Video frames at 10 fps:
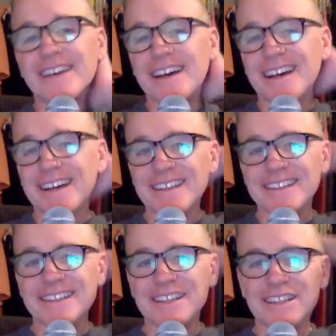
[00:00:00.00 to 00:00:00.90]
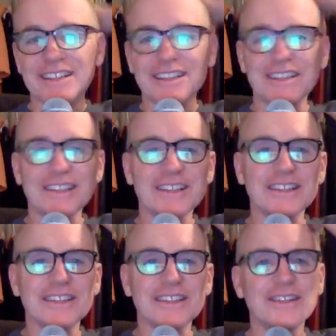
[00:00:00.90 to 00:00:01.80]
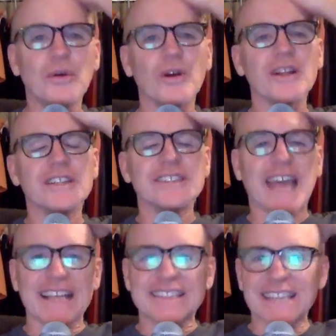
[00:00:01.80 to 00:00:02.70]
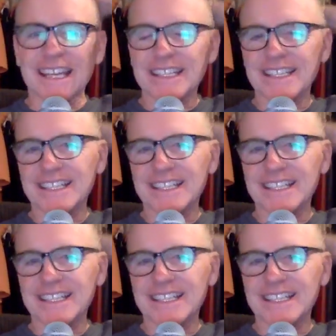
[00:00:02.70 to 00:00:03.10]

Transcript: the New Orleans accent.